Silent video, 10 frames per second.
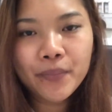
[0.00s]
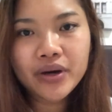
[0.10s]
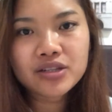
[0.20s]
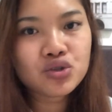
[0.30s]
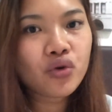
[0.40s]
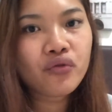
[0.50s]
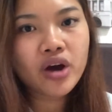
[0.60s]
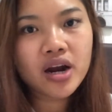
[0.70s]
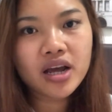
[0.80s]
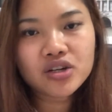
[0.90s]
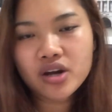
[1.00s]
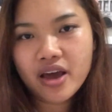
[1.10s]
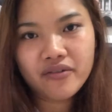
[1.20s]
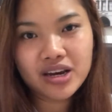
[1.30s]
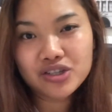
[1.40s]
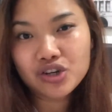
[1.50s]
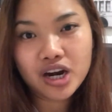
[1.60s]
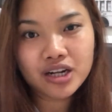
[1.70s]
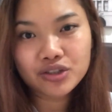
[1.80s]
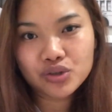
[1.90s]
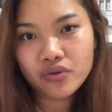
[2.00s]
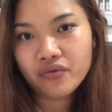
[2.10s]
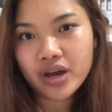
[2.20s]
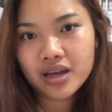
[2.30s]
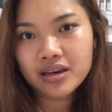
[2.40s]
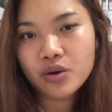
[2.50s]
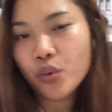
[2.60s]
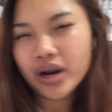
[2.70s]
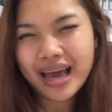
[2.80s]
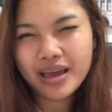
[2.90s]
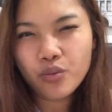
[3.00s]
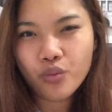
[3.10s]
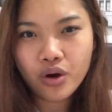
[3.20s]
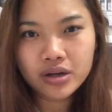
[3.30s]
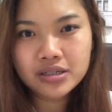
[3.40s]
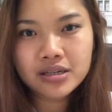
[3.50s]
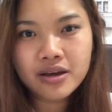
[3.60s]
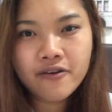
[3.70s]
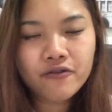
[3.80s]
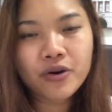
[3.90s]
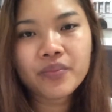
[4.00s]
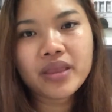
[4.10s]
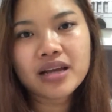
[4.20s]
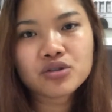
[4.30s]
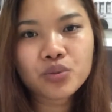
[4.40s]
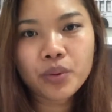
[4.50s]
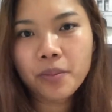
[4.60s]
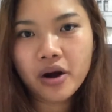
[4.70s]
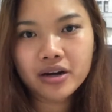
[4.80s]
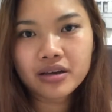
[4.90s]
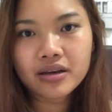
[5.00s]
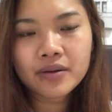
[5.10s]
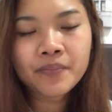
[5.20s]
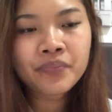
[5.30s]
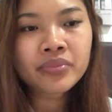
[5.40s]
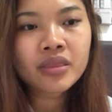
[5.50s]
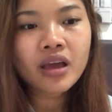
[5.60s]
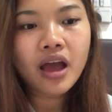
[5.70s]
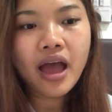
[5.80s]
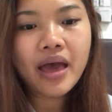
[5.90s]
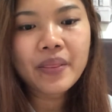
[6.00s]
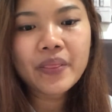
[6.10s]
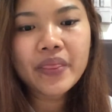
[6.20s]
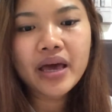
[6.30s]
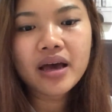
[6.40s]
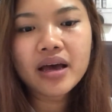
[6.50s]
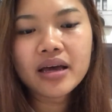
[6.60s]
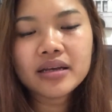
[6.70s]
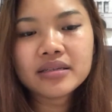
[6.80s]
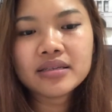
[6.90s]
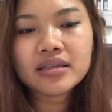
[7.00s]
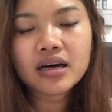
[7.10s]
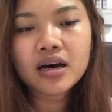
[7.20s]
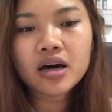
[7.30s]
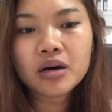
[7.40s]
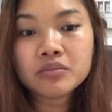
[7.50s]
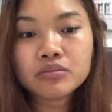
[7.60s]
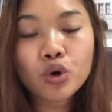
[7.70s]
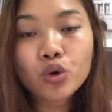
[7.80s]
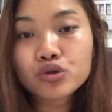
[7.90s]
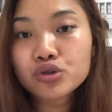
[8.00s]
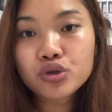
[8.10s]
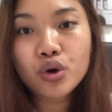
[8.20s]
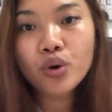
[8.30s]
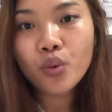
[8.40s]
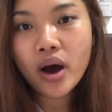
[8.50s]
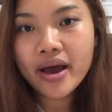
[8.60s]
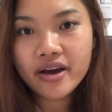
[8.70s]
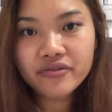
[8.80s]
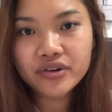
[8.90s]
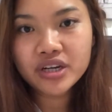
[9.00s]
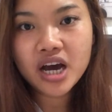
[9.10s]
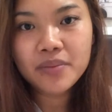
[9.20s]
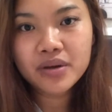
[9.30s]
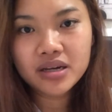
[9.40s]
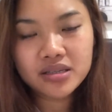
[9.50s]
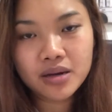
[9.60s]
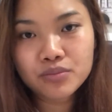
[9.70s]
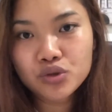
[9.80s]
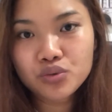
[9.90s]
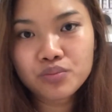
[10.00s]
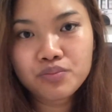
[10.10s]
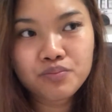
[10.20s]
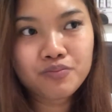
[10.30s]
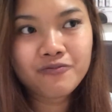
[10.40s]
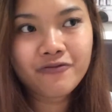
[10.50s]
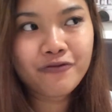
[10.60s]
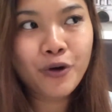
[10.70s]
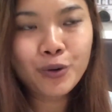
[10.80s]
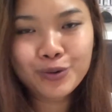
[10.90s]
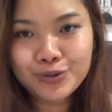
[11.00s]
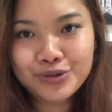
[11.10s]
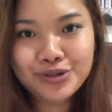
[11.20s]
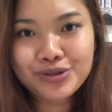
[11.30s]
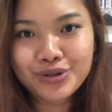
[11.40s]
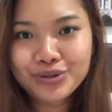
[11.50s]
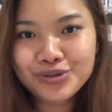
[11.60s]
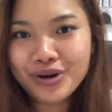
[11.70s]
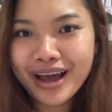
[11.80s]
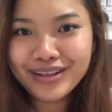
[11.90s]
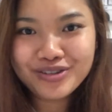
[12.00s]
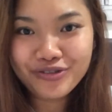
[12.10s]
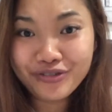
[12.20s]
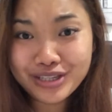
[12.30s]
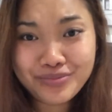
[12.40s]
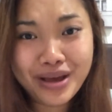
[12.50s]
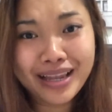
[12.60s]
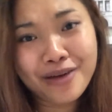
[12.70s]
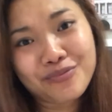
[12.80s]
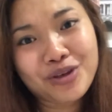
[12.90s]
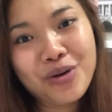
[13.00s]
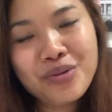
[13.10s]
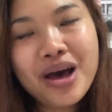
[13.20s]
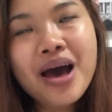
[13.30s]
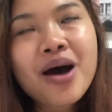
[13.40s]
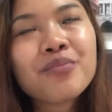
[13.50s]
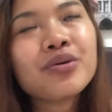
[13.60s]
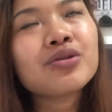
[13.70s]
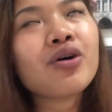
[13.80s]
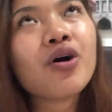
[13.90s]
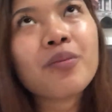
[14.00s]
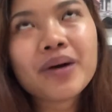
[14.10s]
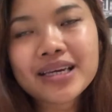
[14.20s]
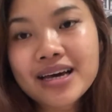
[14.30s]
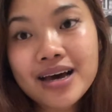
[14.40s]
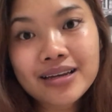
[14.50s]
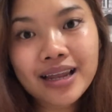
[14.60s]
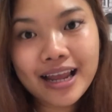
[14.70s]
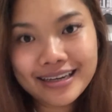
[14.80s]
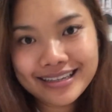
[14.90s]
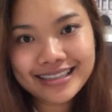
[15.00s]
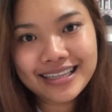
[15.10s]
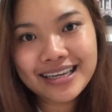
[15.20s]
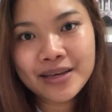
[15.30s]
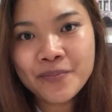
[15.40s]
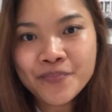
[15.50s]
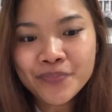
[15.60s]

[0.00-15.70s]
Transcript: but so far I don't have any struggle to find what I want from that supermarket. And then also why I forgot, because I'm too focused to try to fix my laptop, but oh my god, luckily